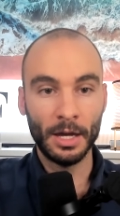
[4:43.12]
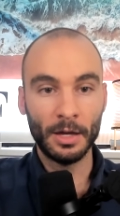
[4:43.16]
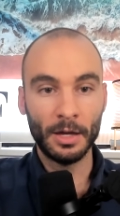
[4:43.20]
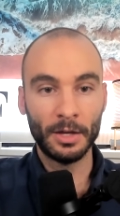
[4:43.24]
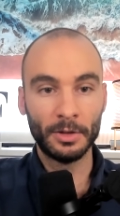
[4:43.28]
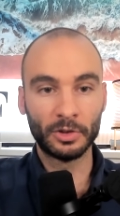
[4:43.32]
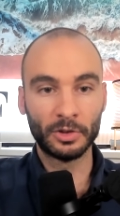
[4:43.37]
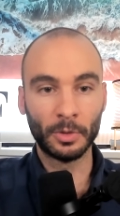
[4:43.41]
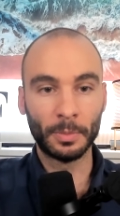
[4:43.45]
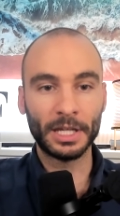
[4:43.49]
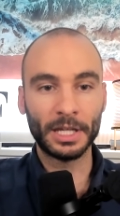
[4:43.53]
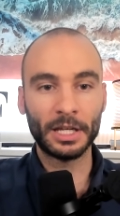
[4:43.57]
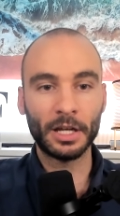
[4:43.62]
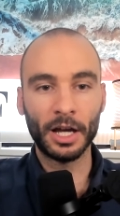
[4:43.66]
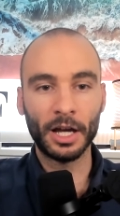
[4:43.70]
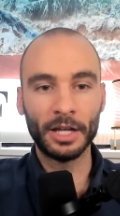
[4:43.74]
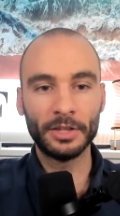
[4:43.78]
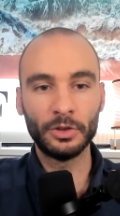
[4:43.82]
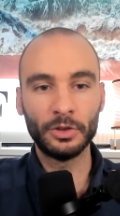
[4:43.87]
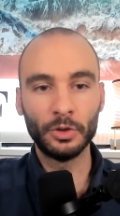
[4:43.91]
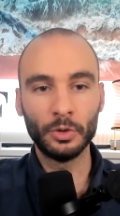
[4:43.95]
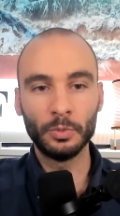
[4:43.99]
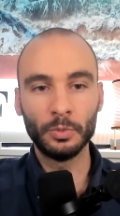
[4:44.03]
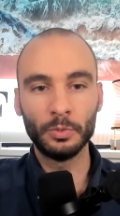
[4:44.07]
So
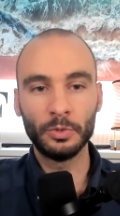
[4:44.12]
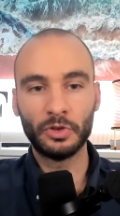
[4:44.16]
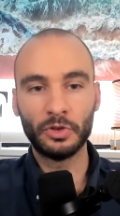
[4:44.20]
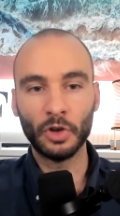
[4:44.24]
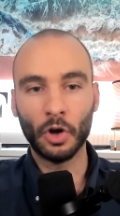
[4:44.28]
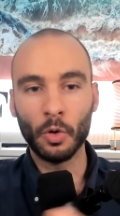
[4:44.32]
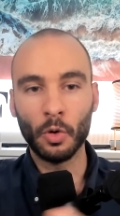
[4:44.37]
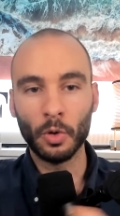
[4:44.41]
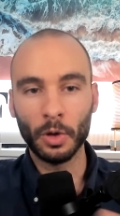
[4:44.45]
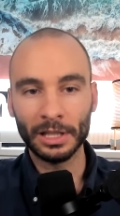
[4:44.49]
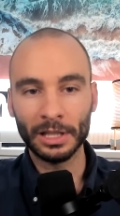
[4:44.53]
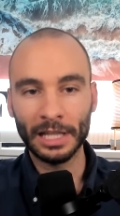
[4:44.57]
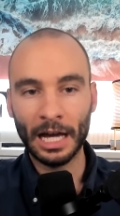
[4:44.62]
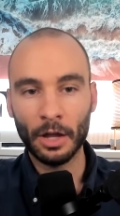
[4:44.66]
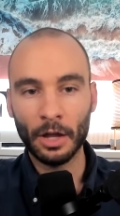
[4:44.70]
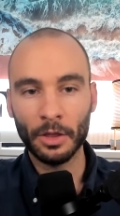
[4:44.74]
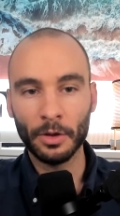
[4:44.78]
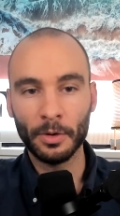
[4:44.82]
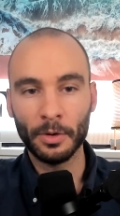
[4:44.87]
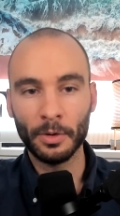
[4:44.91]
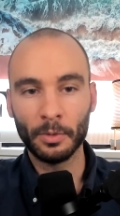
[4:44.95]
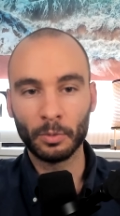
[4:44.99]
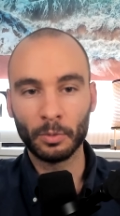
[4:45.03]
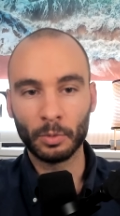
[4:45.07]
because you don't allow
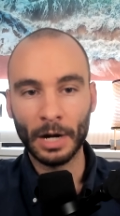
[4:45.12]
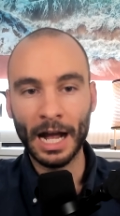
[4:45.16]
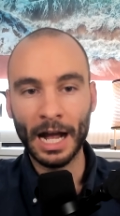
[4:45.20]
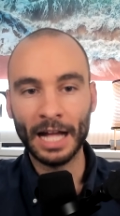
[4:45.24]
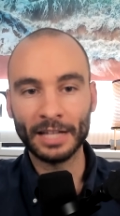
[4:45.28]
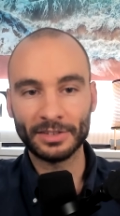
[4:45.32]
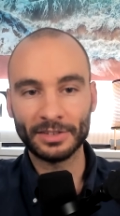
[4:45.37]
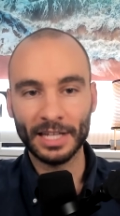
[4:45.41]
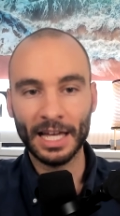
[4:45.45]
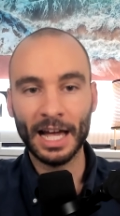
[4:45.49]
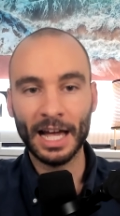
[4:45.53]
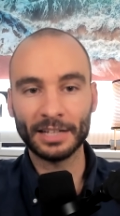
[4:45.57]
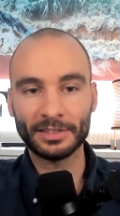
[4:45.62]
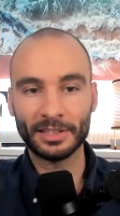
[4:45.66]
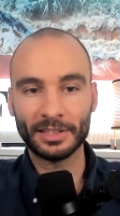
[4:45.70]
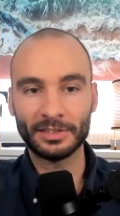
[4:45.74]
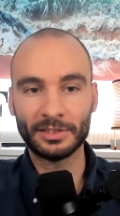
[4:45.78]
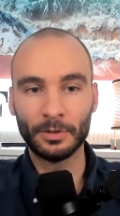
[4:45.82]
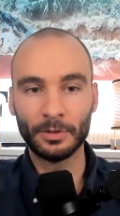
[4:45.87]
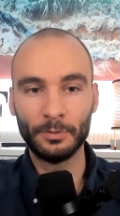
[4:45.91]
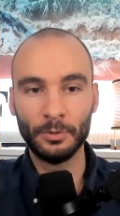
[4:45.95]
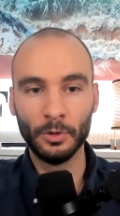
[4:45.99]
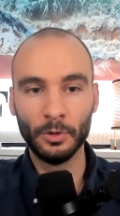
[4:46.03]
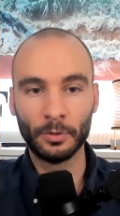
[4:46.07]
the rats access
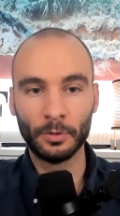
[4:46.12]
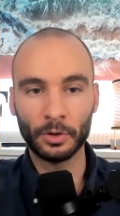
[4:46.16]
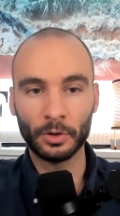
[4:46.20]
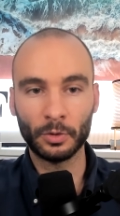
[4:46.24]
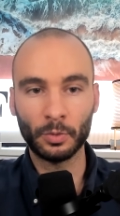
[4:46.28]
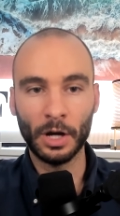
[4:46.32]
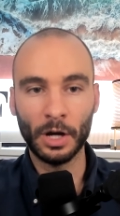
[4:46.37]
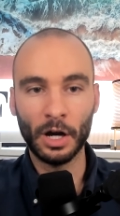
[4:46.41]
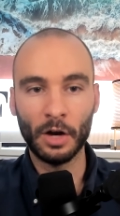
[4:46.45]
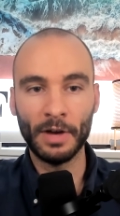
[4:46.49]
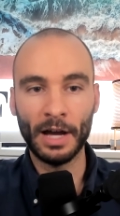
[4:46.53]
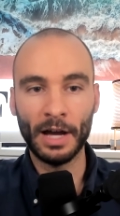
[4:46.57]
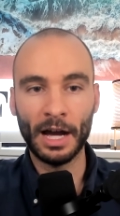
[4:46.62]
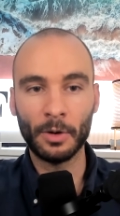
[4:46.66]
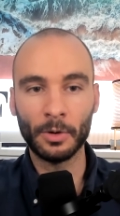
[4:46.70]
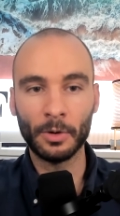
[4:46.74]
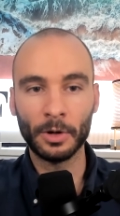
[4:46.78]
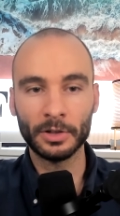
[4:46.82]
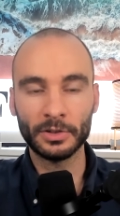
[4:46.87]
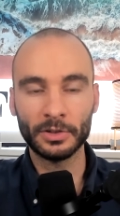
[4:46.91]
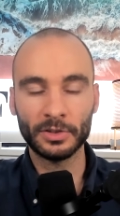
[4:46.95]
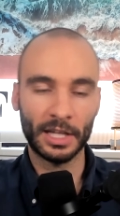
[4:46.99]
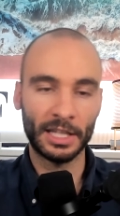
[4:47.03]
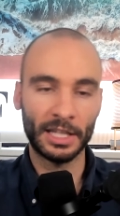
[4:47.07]
to food for twelve
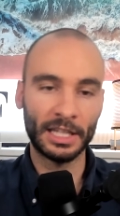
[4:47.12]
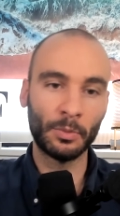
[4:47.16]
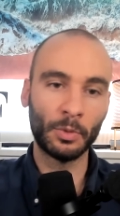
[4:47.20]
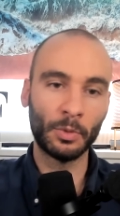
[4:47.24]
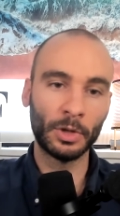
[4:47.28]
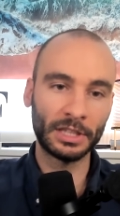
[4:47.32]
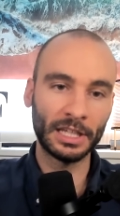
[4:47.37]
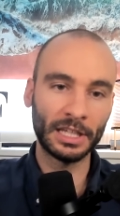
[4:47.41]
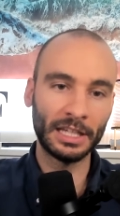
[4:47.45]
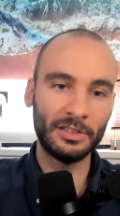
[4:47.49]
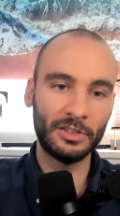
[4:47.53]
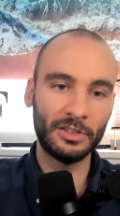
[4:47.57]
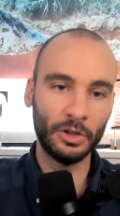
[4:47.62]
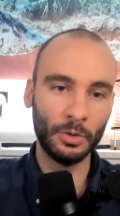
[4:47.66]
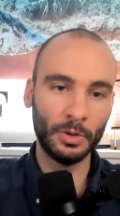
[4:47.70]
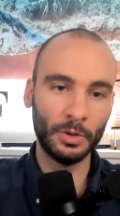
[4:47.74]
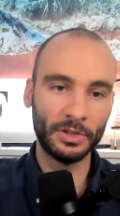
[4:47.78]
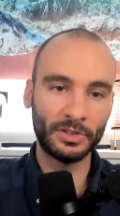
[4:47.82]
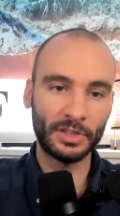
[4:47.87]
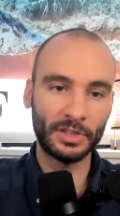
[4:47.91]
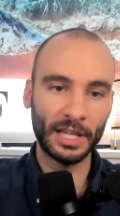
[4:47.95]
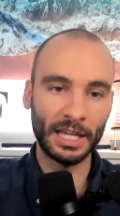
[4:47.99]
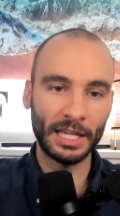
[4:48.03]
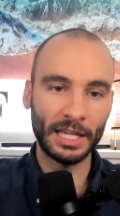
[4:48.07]
hours, and then what they do
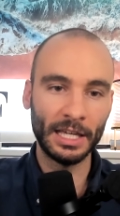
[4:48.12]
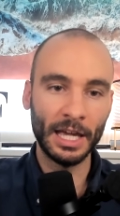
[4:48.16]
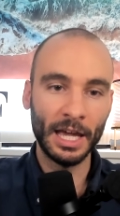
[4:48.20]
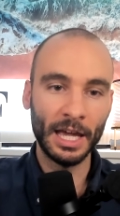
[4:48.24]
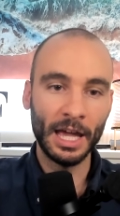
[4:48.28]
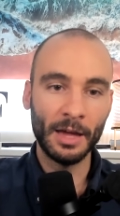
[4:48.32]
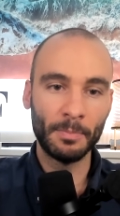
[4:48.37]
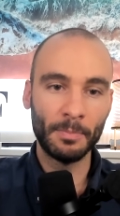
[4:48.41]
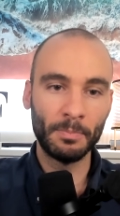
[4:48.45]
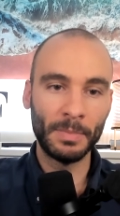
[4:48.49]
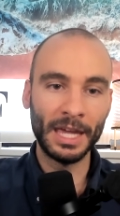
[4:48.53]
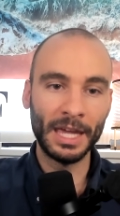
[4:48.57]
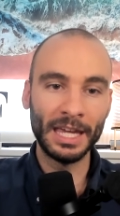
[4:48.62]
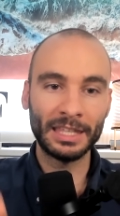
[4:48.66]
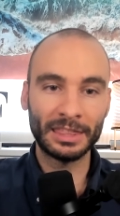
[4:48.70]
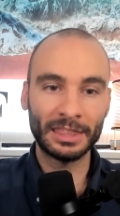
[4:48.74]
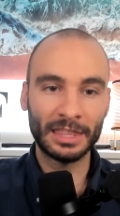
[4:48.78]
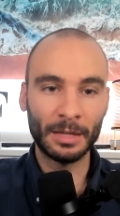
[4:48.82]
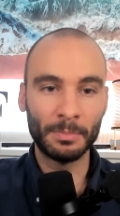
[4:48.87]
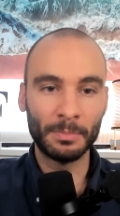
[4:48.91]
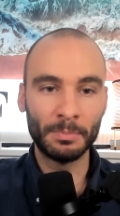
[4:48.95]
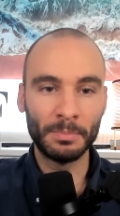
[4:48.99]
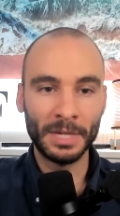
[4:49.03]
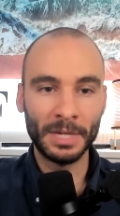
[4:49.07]
is they make
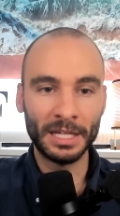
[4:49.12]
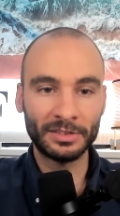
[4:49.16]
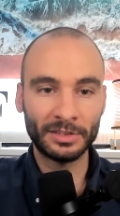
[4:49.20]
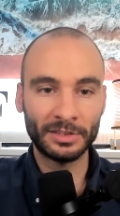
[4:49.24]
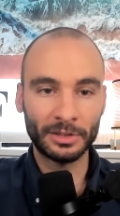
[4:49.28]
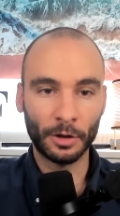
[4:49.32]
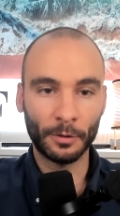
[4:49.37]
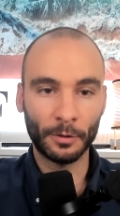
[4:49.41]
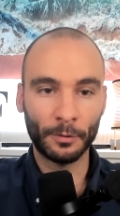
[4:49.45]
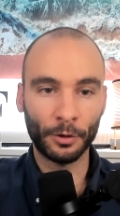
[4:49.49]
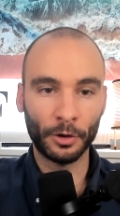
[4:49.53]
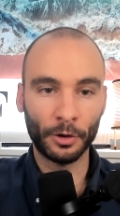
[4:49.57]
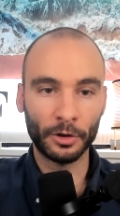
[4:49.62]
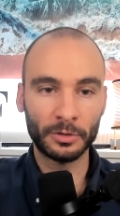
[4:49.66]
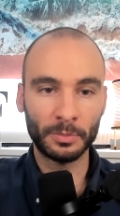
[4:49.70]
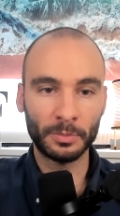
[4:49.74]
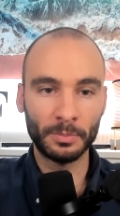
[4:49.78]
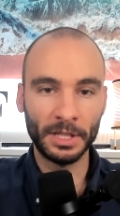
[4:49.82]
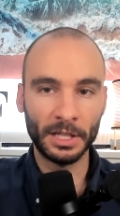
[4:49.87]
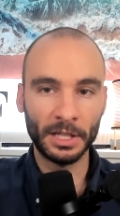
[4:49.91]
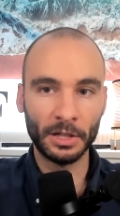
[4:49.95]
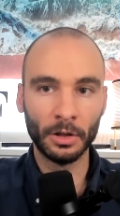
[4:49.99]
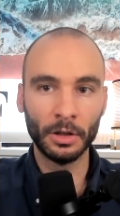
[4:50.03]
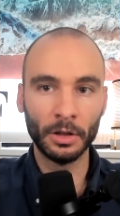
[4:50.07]
them miss their first
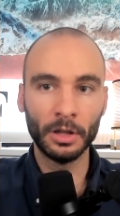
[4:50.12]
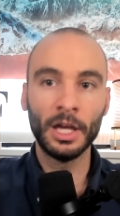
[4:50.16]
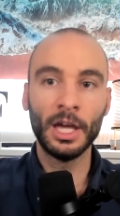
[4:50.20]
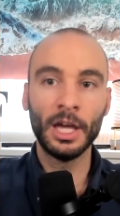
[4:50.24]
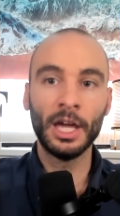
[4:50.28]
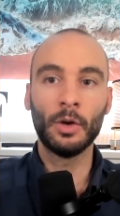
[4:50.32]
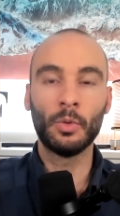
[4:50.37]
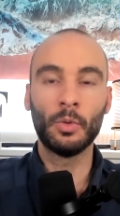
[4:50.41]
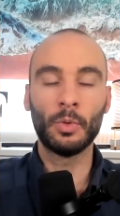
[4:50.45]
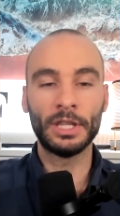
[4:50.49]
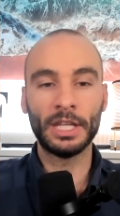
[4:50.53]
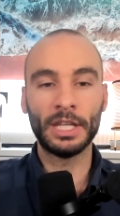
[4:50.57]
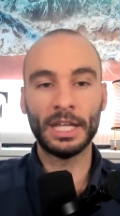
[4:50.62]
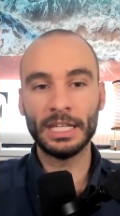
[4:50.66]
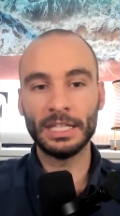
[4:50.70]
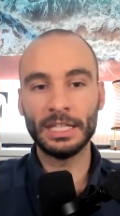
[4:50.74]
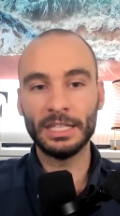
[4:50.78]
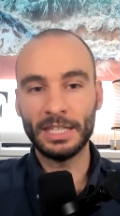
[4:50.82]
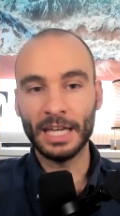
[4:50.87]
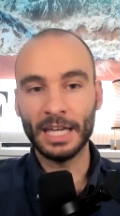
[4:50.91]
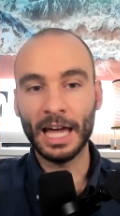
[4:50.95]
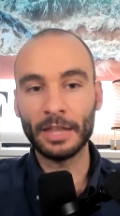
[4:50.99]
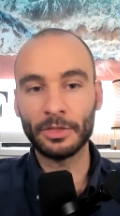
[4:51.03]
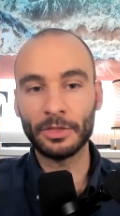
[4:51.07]
meal when they
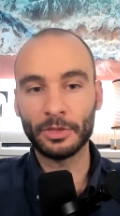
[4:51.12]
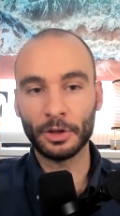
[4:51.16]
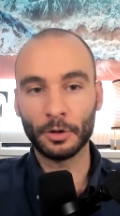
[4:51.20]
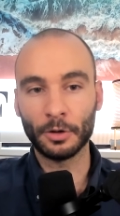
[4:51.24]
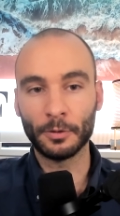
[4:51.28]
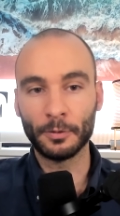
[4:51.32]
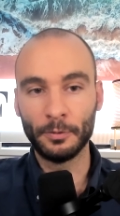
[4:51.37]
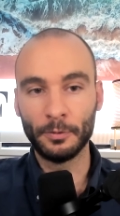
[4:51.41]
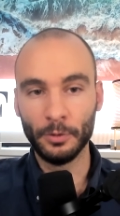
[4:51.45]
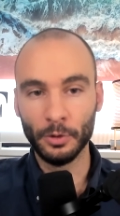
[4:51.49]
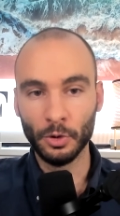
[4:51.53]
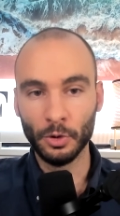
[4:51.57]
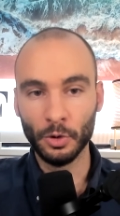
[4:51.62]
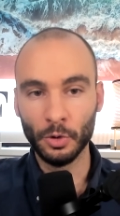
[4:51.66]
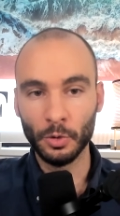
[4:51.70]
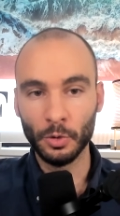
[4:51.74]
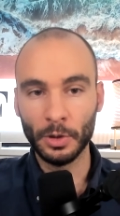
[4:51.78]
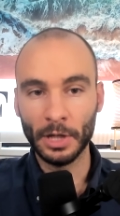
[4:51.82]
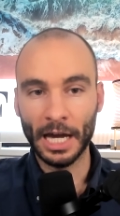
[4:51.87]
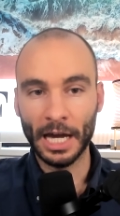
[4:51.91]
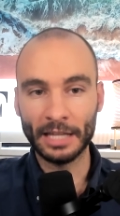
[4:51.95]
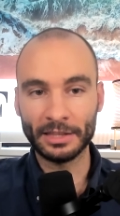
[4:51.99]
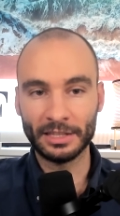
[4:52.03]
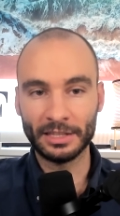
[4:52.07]
get their food
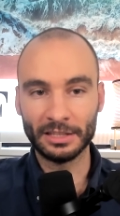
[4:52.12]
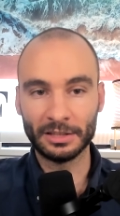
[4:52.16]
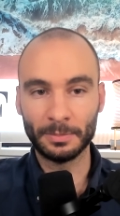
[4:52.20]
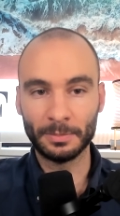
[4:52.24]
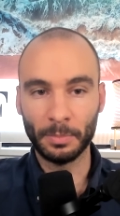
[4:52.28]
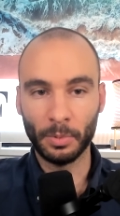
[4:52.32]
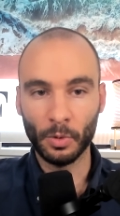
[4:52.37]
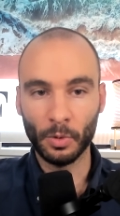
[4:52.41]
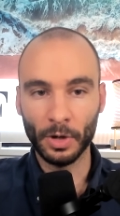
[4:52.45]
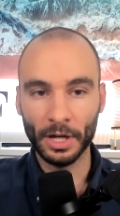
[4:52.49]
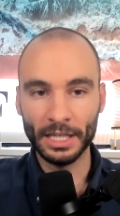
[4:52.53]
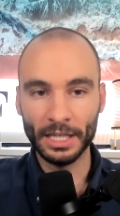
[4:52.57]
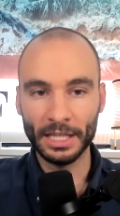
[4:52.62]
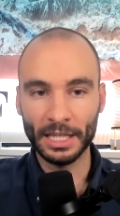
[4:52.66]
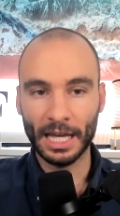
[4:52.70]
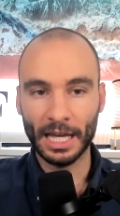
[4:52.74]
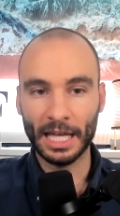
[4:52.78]
at this point,